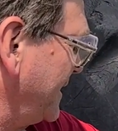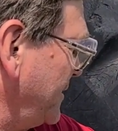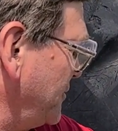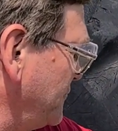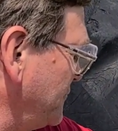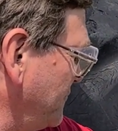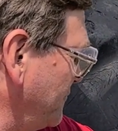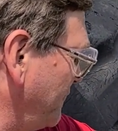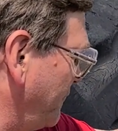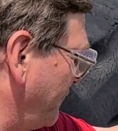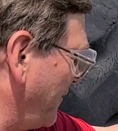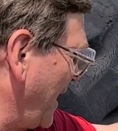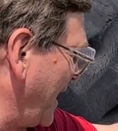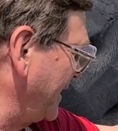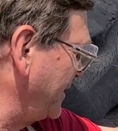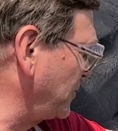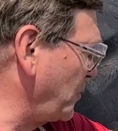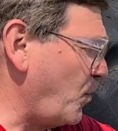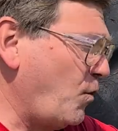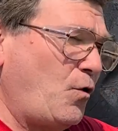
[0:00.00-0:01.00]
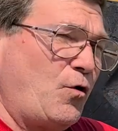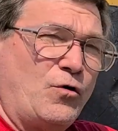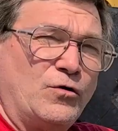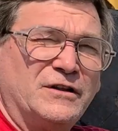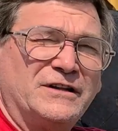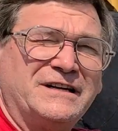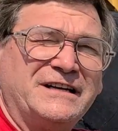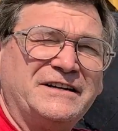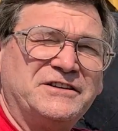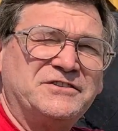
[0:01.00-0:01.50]
you find a
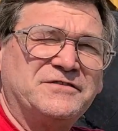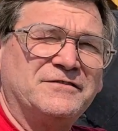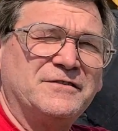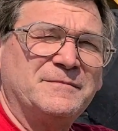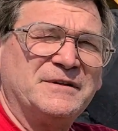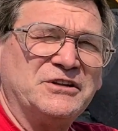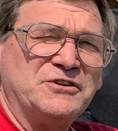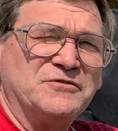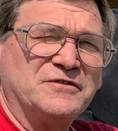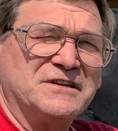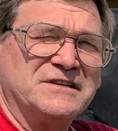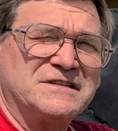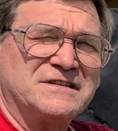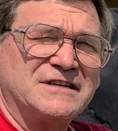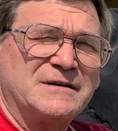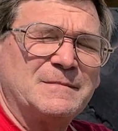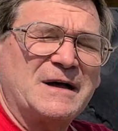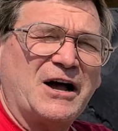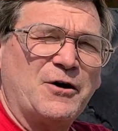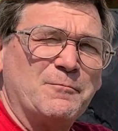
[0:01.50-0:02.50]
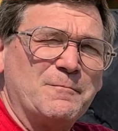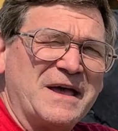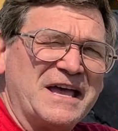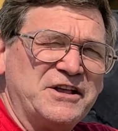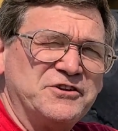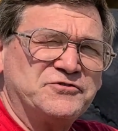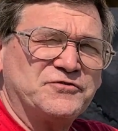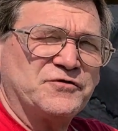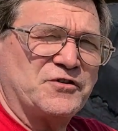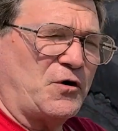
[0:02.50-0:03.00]
hole in each of them and you can somehow
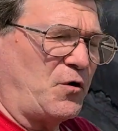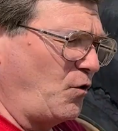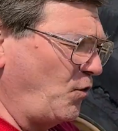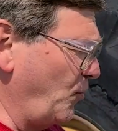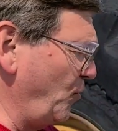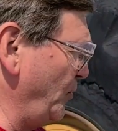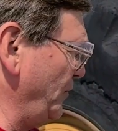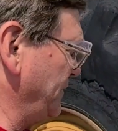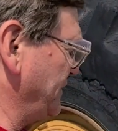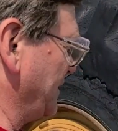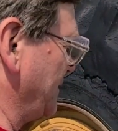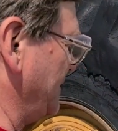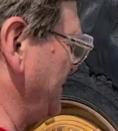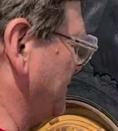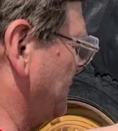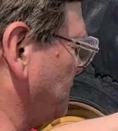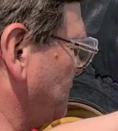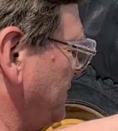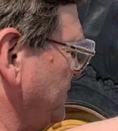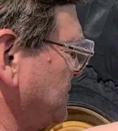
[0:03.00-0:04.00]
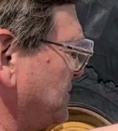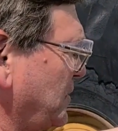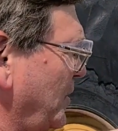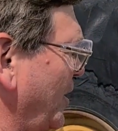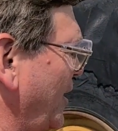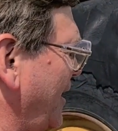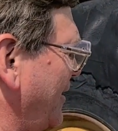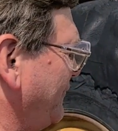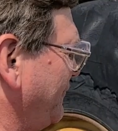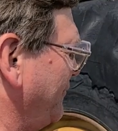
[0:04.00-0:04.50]
measure the holes and this one's
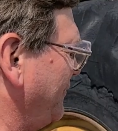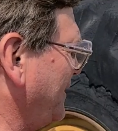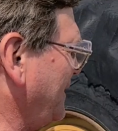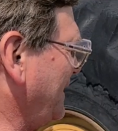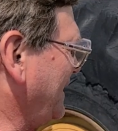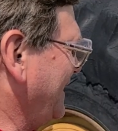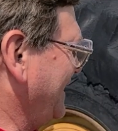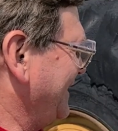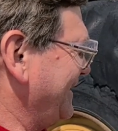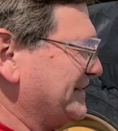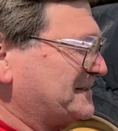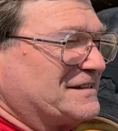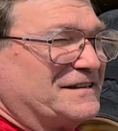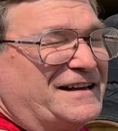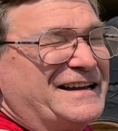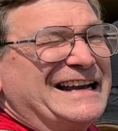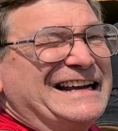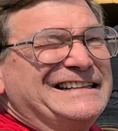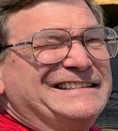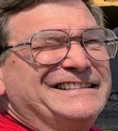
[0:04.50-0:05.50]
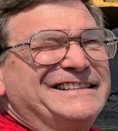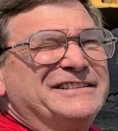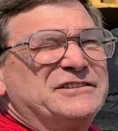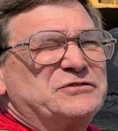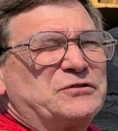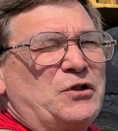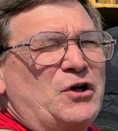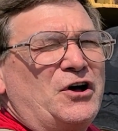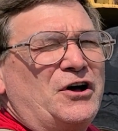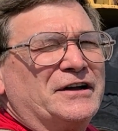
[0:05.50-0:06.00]
off it's an eighth
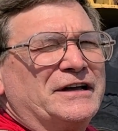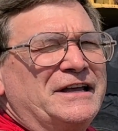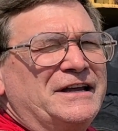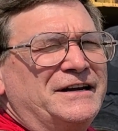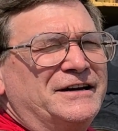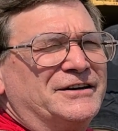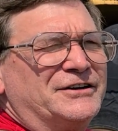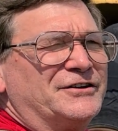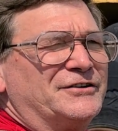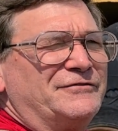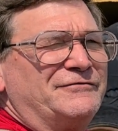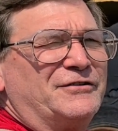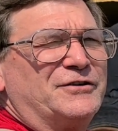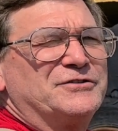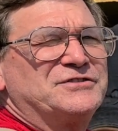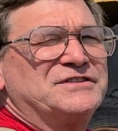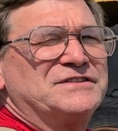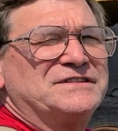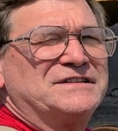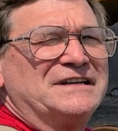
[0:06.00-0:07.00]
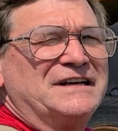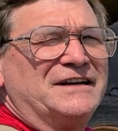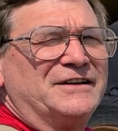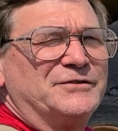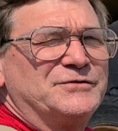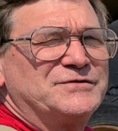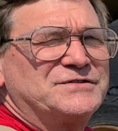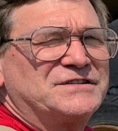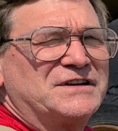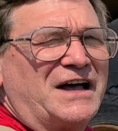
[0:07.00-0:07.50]
inch long here versus the
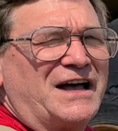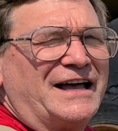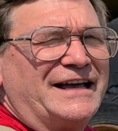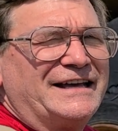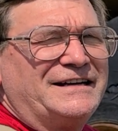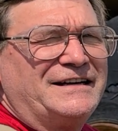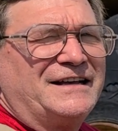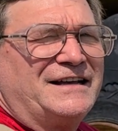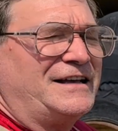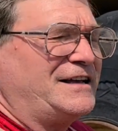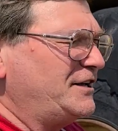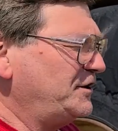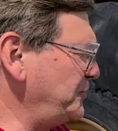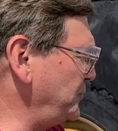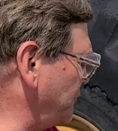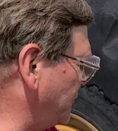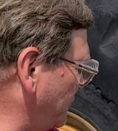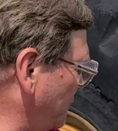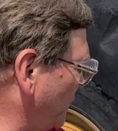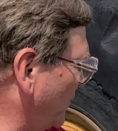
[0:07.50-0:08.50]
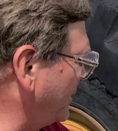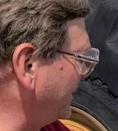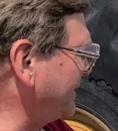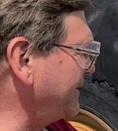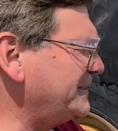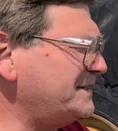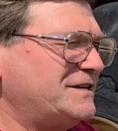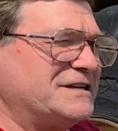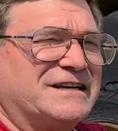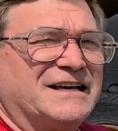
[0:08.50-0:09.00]
other side. You can run an
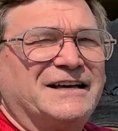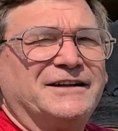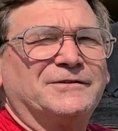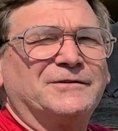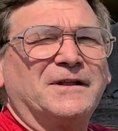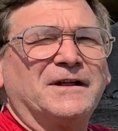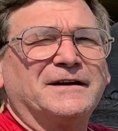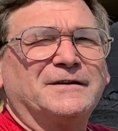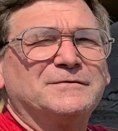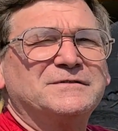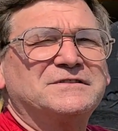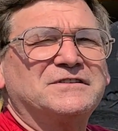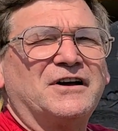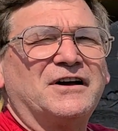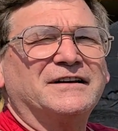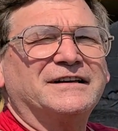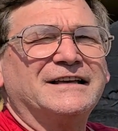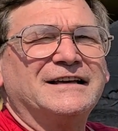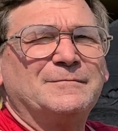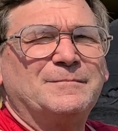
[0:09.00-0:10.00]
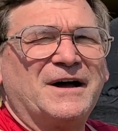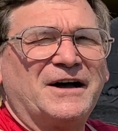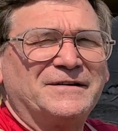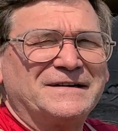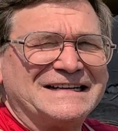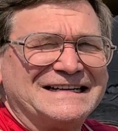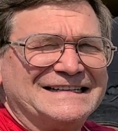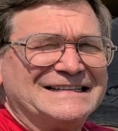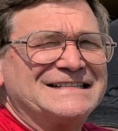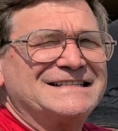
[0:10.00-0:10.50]
indicator like I was talking
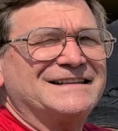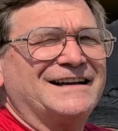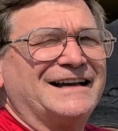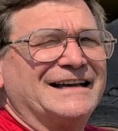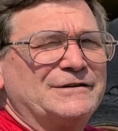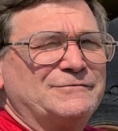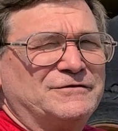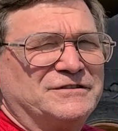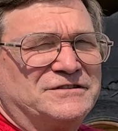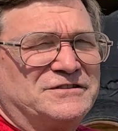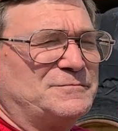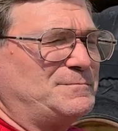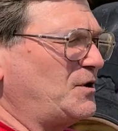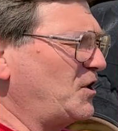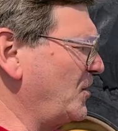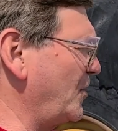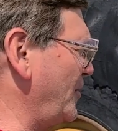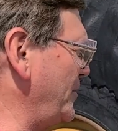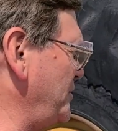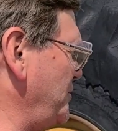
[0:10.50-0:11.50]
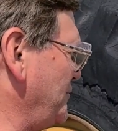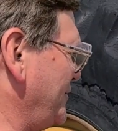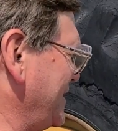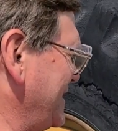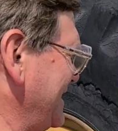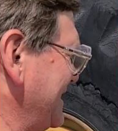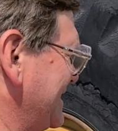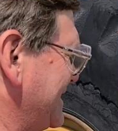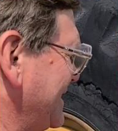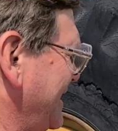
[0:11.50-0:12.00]
about inside with the bar and you can
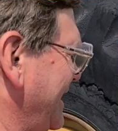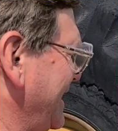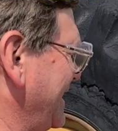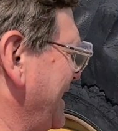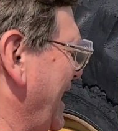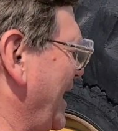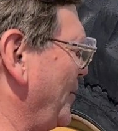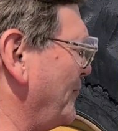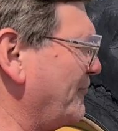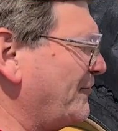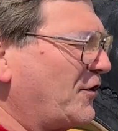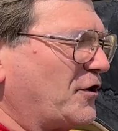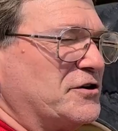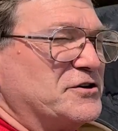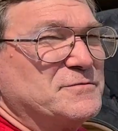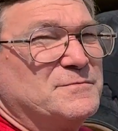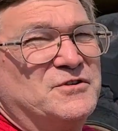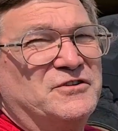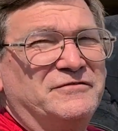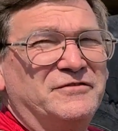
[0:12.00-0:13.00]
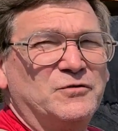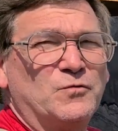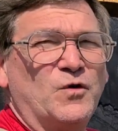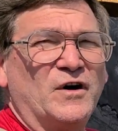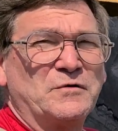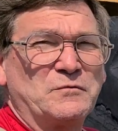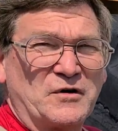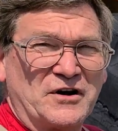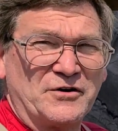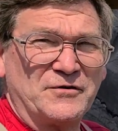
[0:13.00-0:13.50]
decide how far to move it
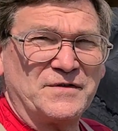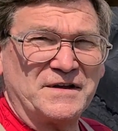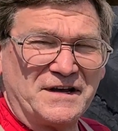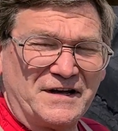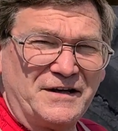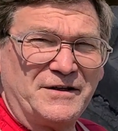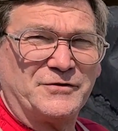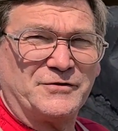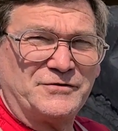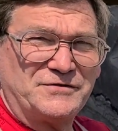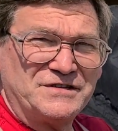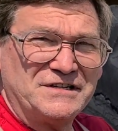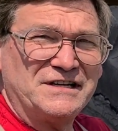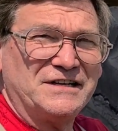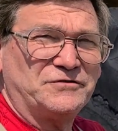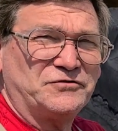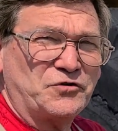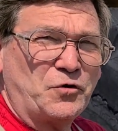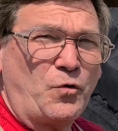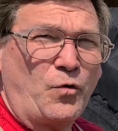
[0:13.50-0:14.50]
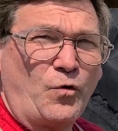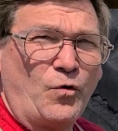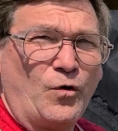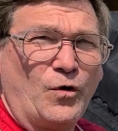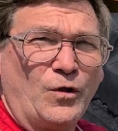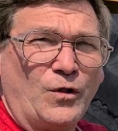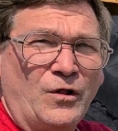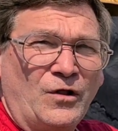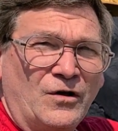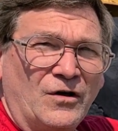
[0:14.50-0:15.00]
one way or the other to get the
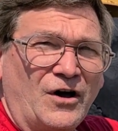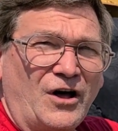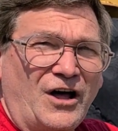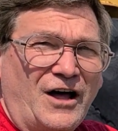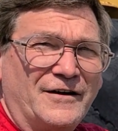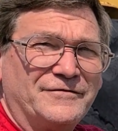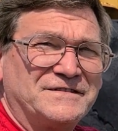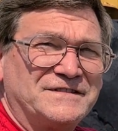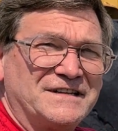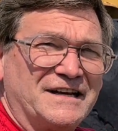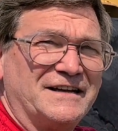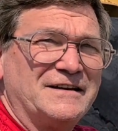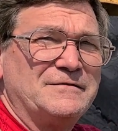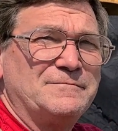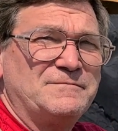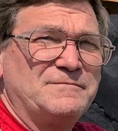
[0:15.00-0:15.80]
whole offset